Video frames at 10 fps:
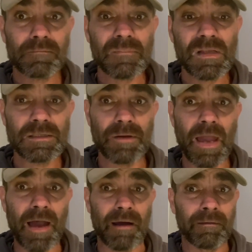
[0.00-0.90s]
So
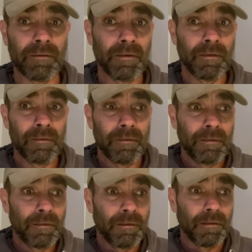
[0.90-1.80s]
yeah,
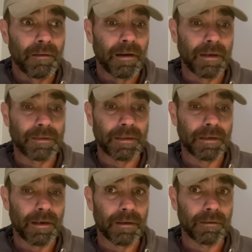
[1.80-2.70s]
I did.
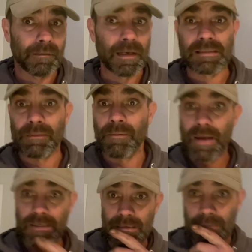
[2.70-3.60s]
I got some
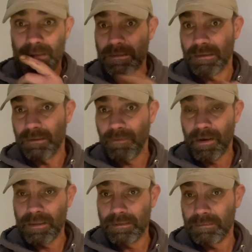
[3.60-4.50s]
amazing business
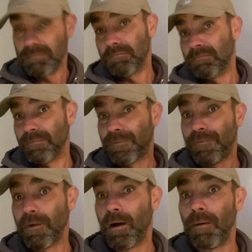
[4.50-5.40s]
advice
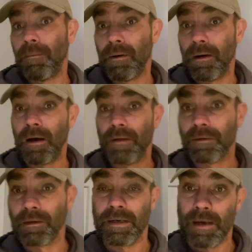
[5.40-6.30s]
from the
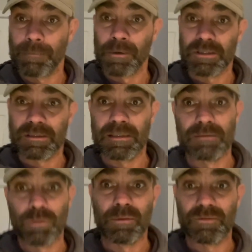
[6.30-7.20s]
lady I purchased these
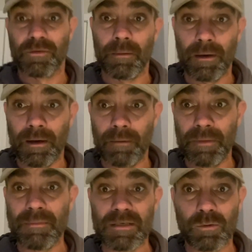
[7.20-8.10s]
worms from,
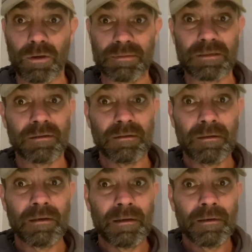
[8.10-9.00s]
Mimi's Worms.
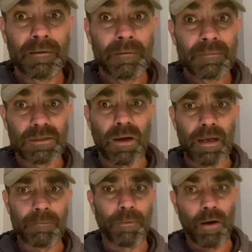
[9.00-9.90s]
So I
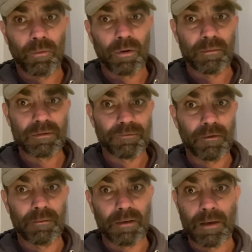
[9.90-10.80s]
had bought worms
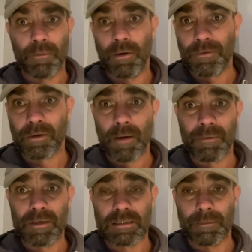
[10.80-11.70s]
from a couple other
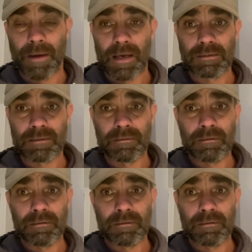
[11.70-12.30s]
companies in the past.